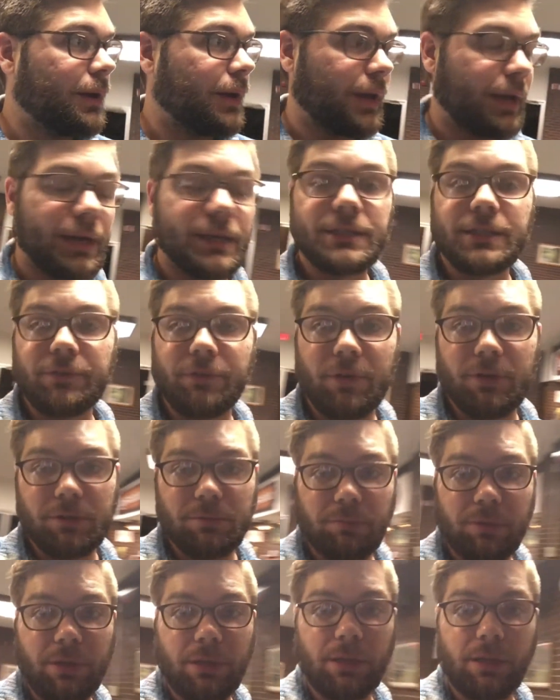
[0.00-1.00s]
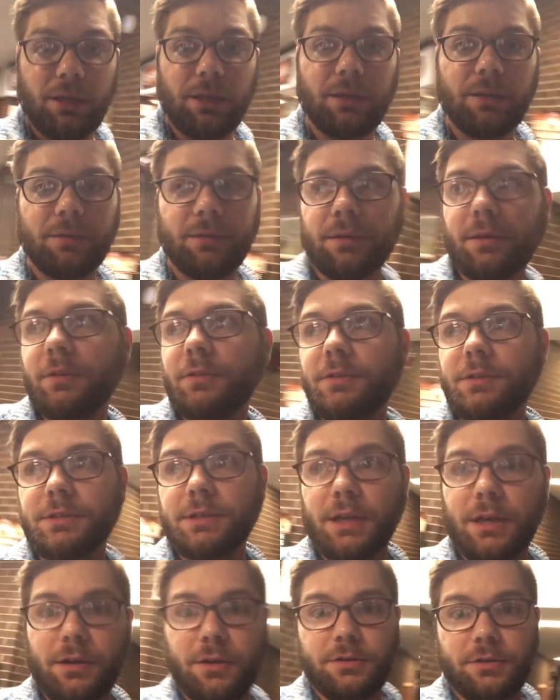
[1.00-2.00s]
I asked if I was bleeding. The
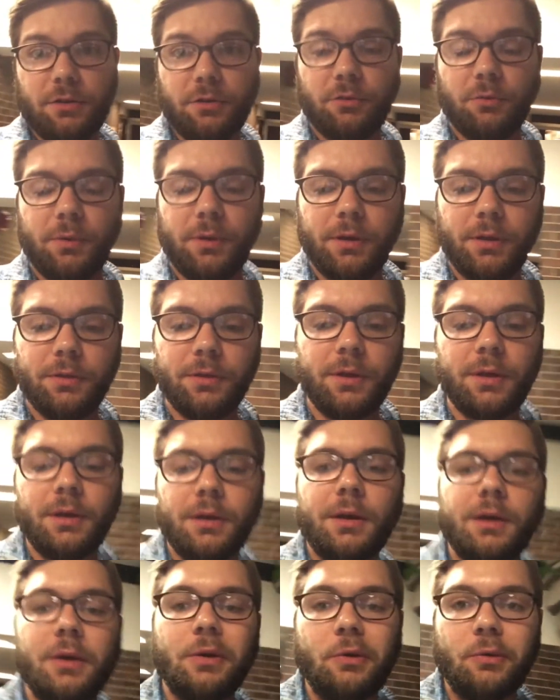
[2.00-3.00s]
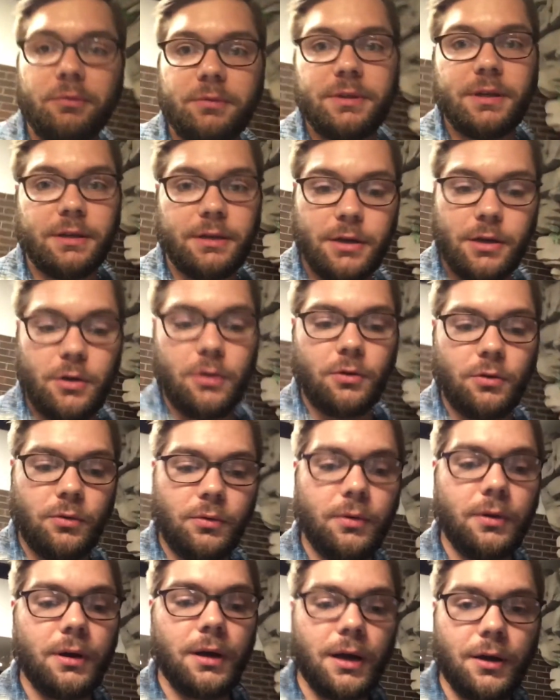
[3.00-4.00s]
skaters I was with said
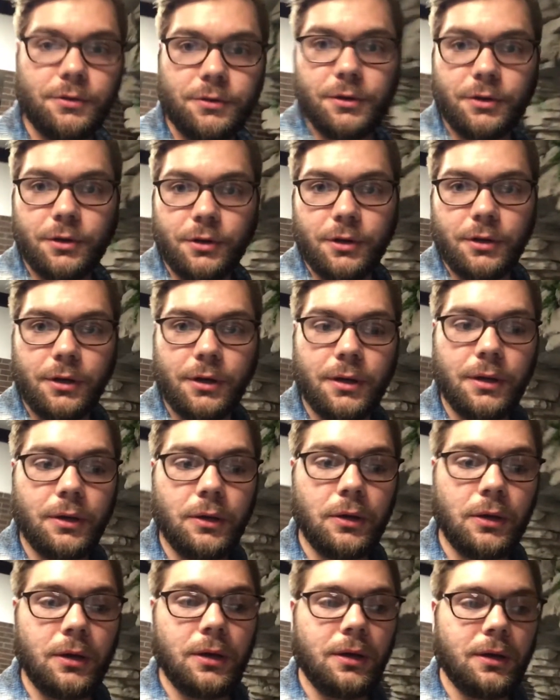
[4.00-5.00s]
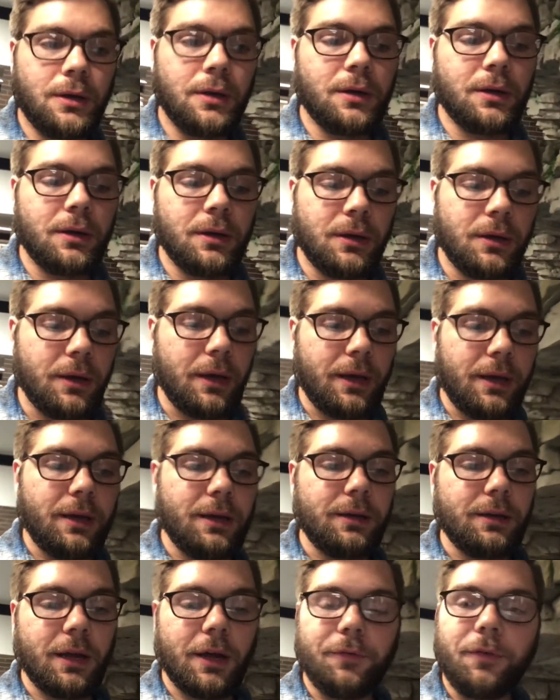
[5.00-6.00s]
no, I was good.
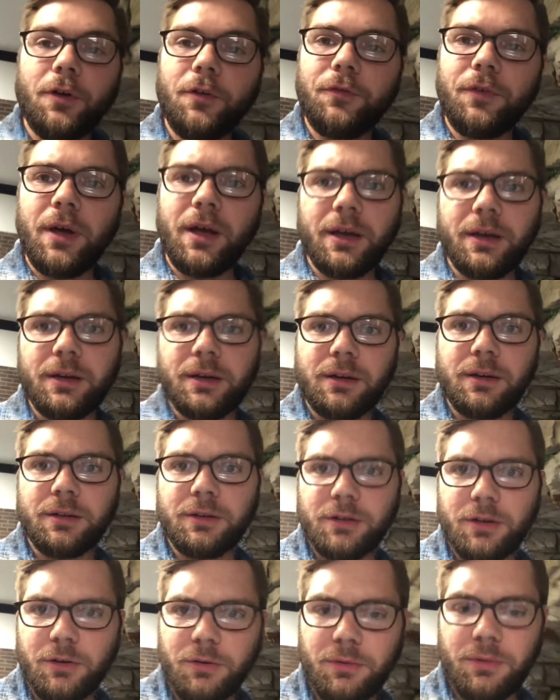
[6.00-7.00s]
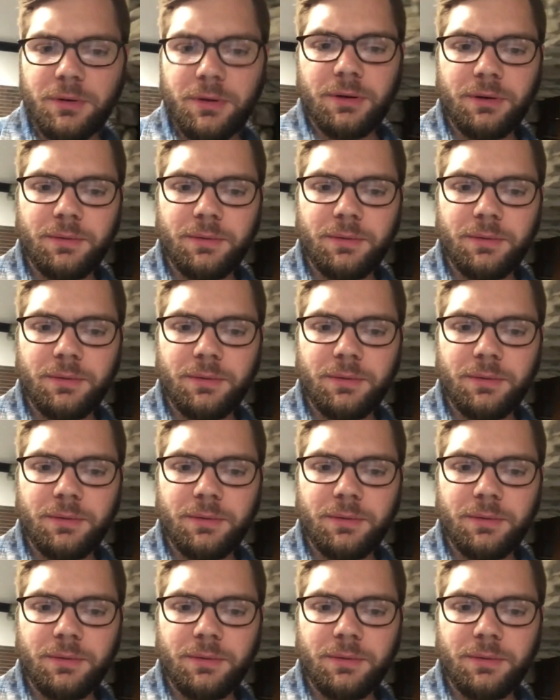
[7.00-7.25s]
And I felt fine, you know.